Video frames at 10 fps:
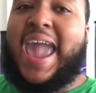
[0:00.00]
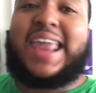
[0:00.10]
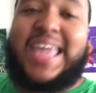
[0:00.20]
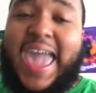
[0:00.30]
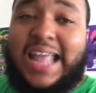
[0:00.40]

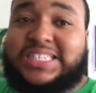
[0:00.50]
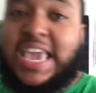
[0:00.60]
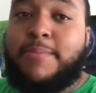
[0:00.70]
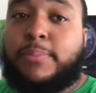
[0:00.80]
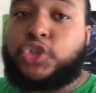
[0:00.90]
and it had
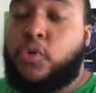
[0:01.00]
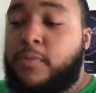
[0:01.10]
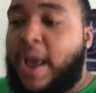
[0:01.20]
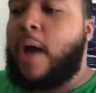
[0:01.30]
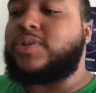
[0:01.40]
team-up
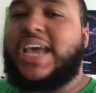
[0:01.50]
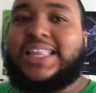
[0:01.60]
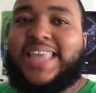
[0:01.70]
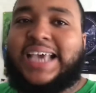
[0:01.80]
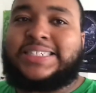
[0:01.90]
superpowers
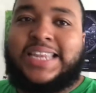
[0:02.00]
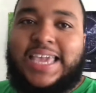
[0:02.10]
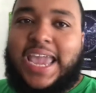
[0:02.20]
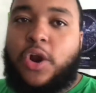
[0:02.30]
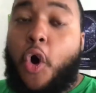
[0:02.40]
like
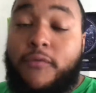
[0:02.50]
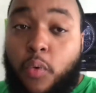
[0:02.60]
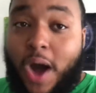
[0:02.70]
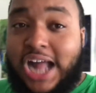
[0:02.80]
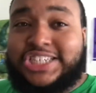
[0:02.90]
Destiny and
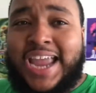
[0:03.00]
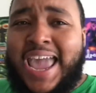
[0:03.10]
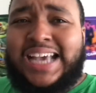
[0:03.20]
Overwatch,